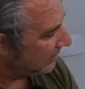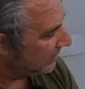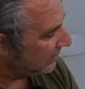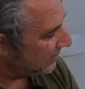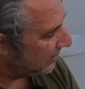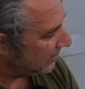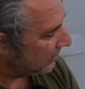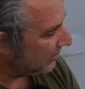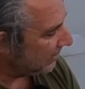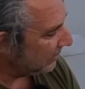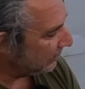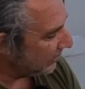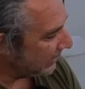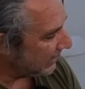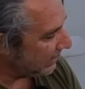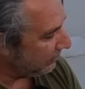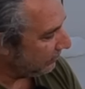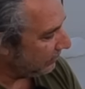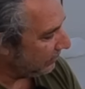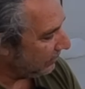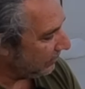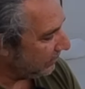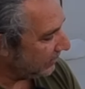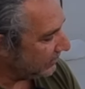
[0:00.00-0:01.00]
So I ran
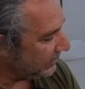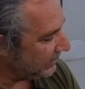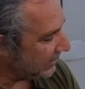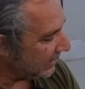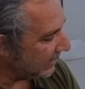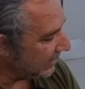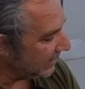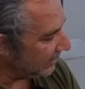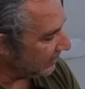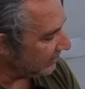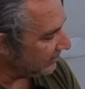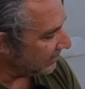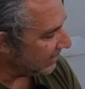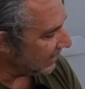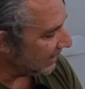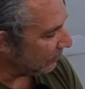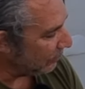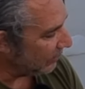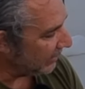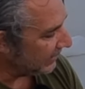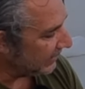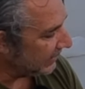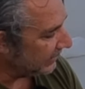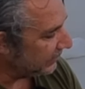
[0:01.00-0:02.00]
through the settings and I
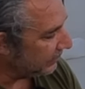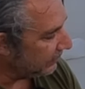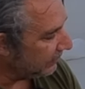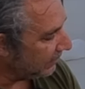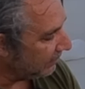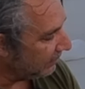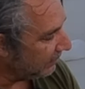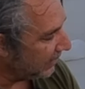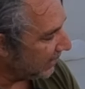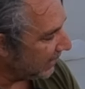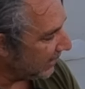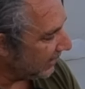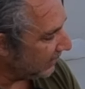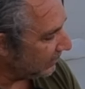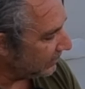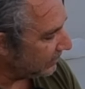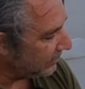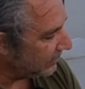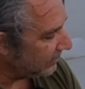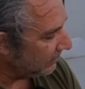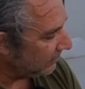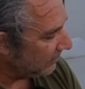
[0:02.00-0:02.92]
went under advanced